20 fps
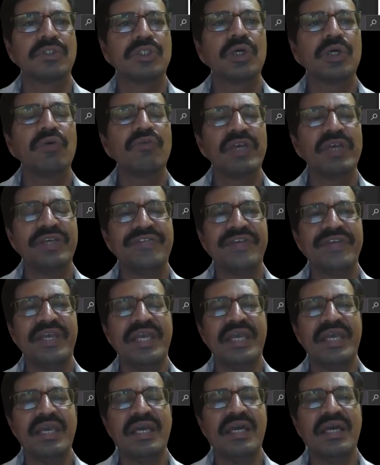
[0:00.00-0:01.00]
So we
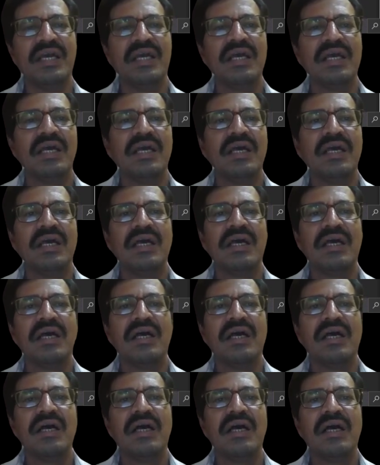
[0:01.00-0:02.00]
see
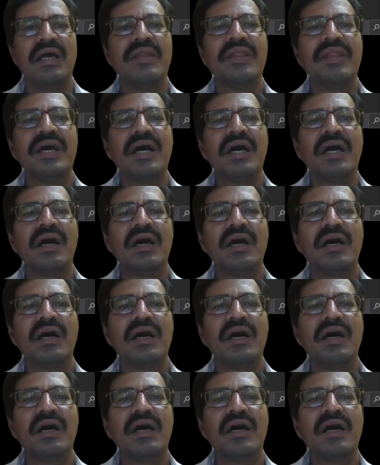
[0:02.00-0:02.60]
in the